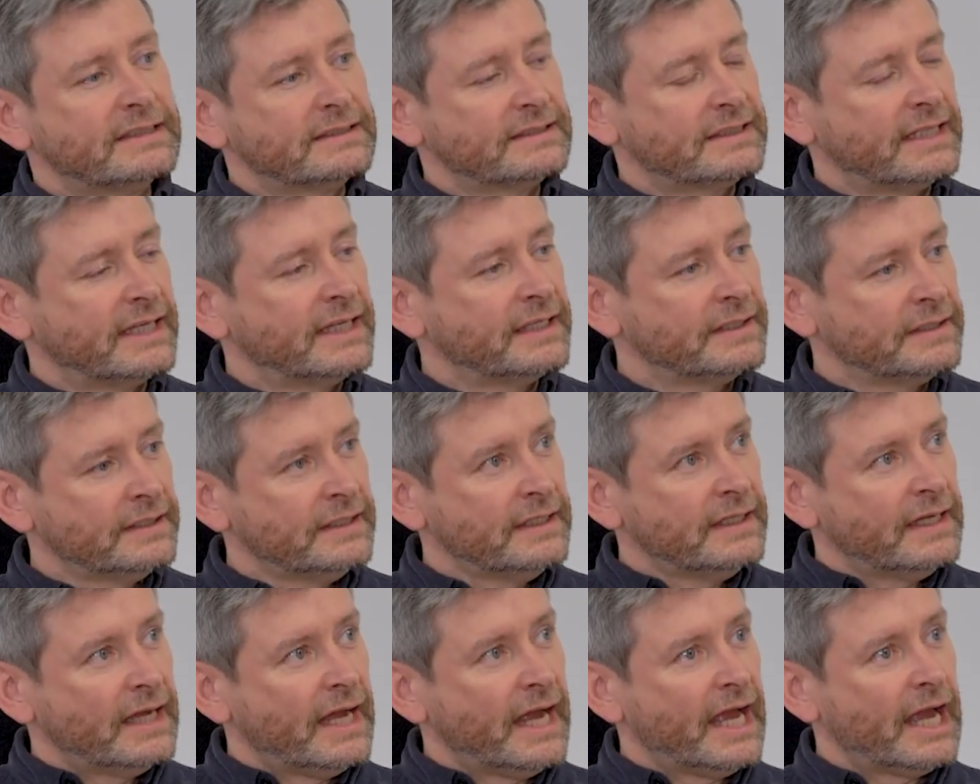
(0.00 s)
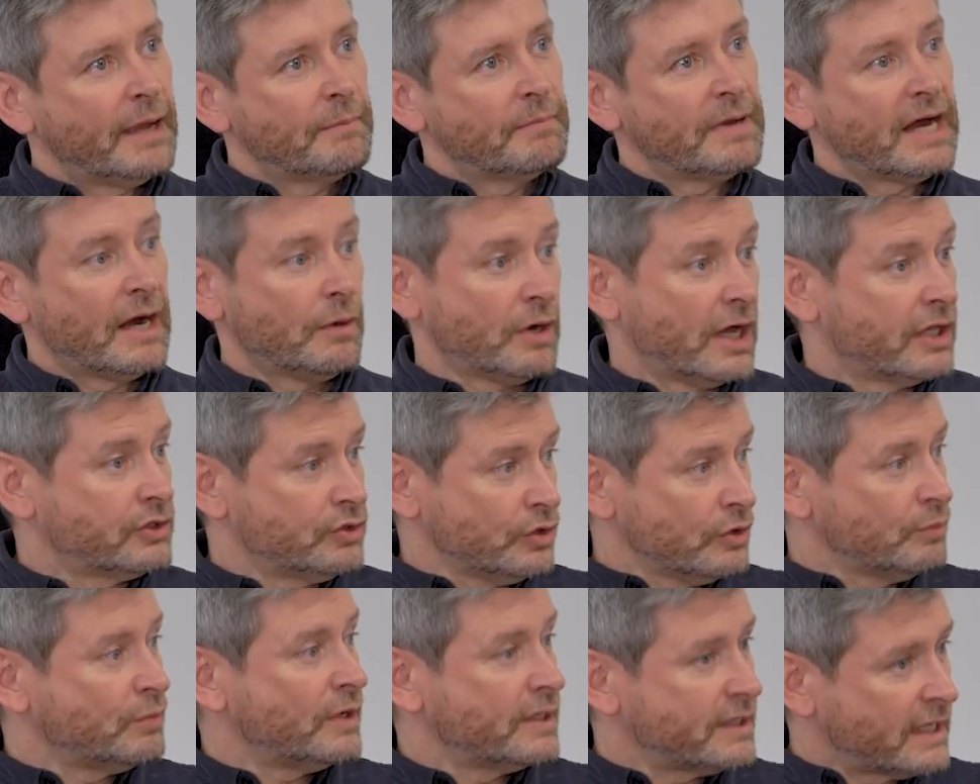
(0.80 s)
and saying, I
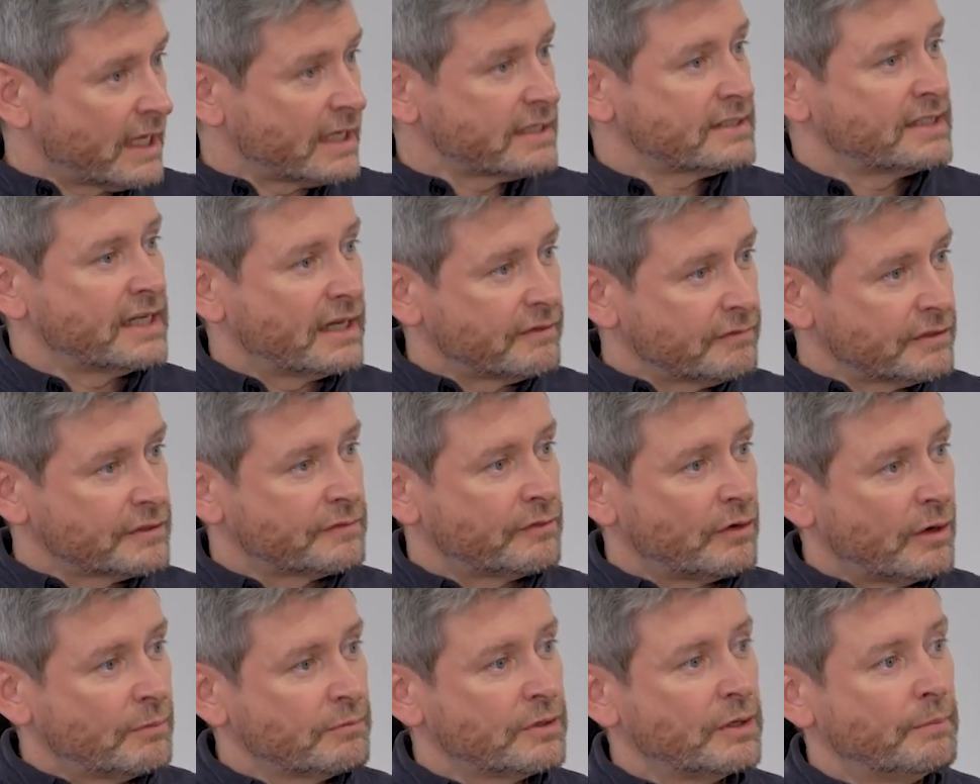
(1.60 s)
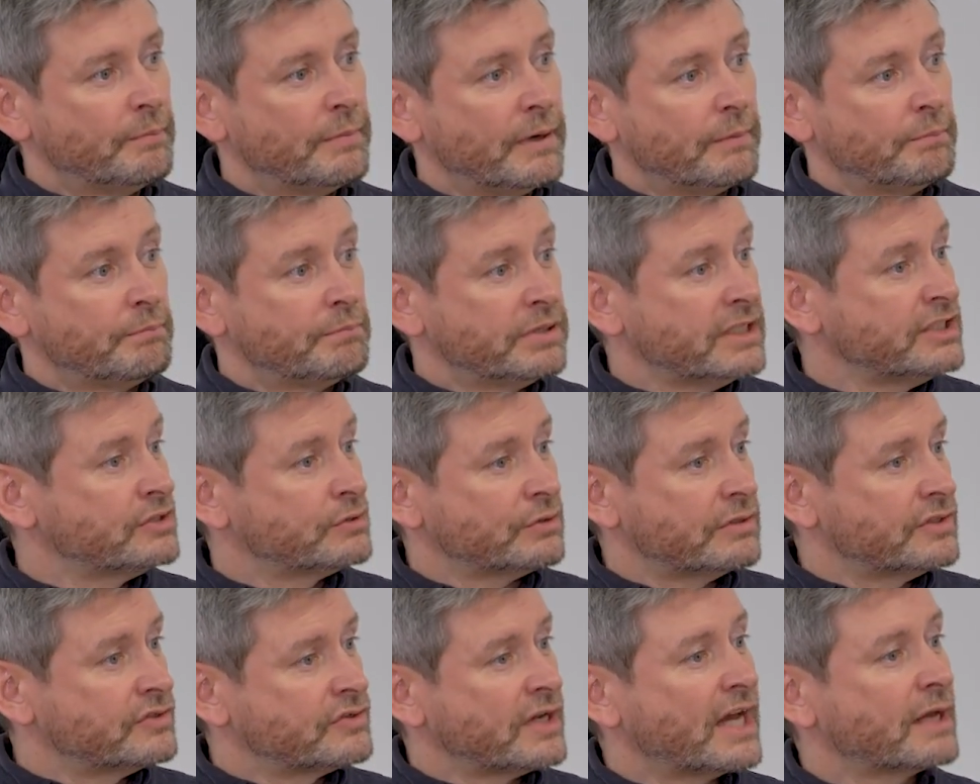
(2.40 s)
do want that service from you, but please
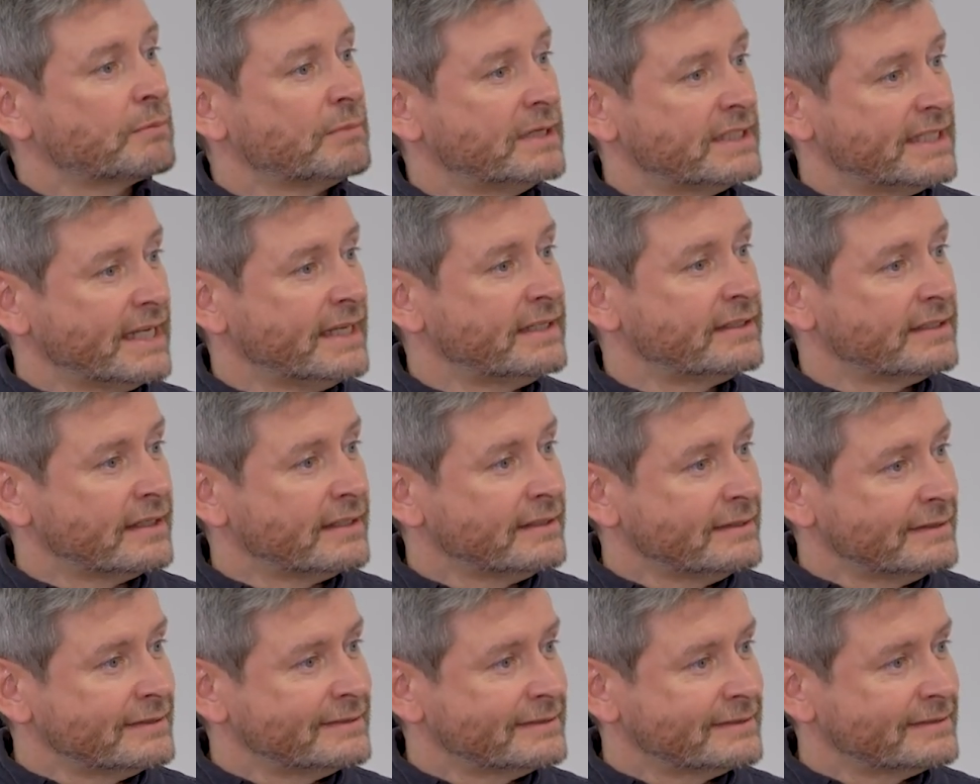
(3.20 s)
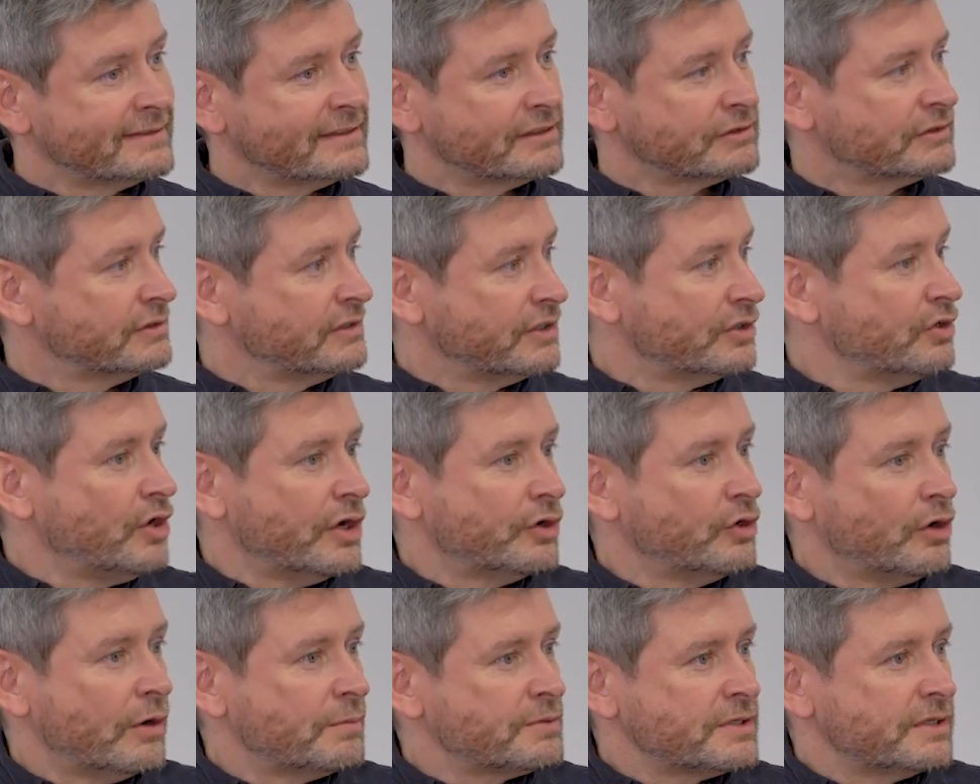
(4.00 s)
don't track my data. There's not
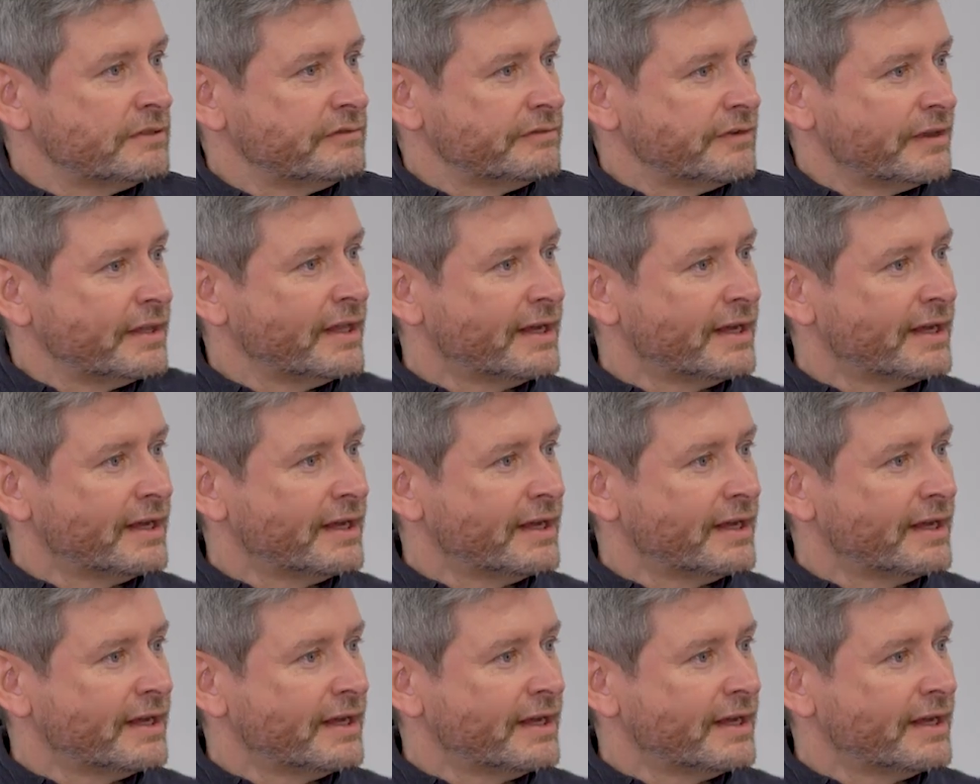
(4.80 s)
an option for